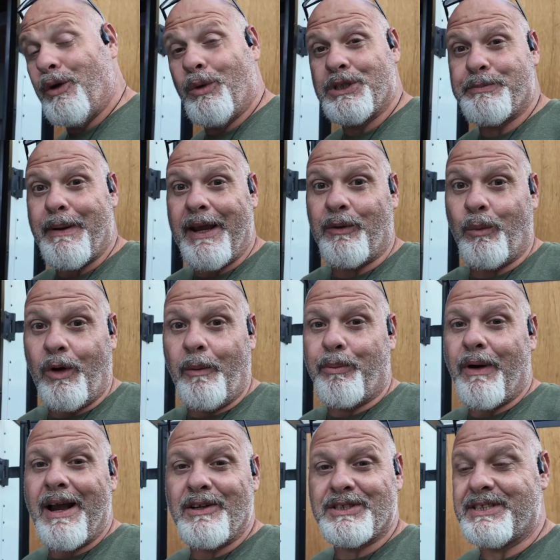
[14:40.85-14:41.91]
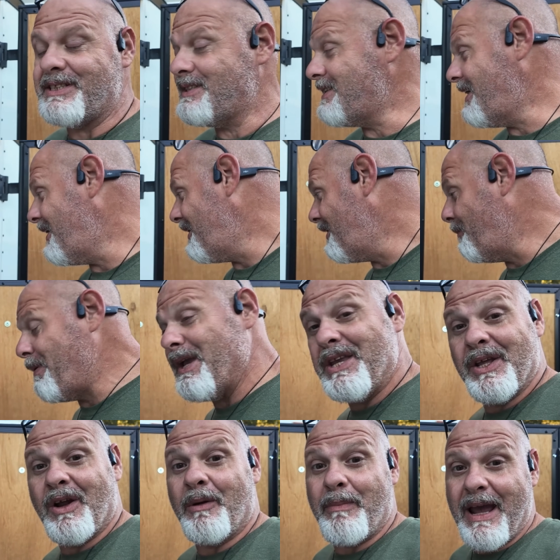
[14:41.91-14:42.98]
I do respect Will Prouse's uh,
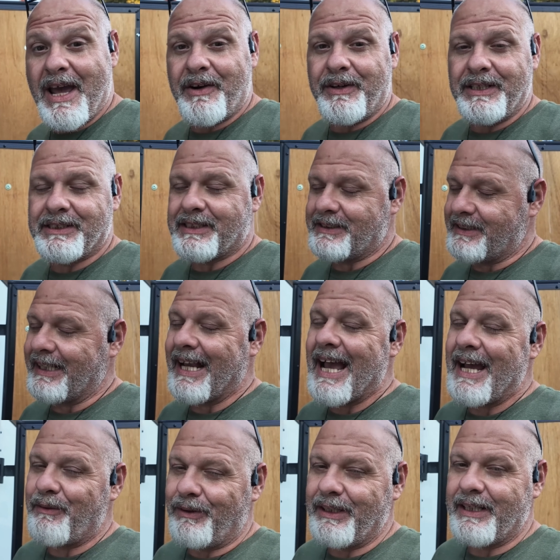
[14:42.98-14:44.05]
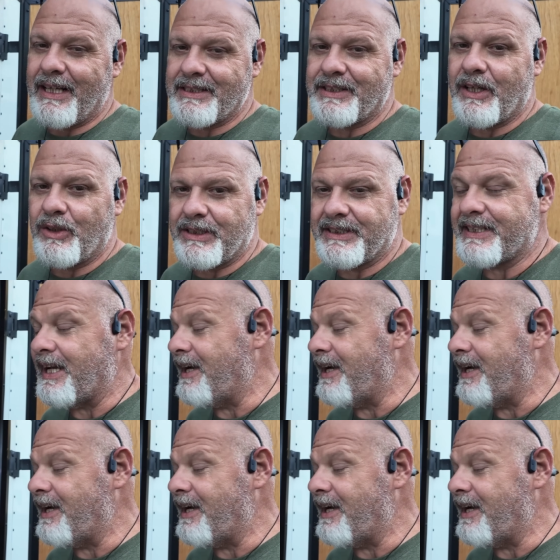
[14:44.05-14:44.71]
opinion on batteries because the guy really does know his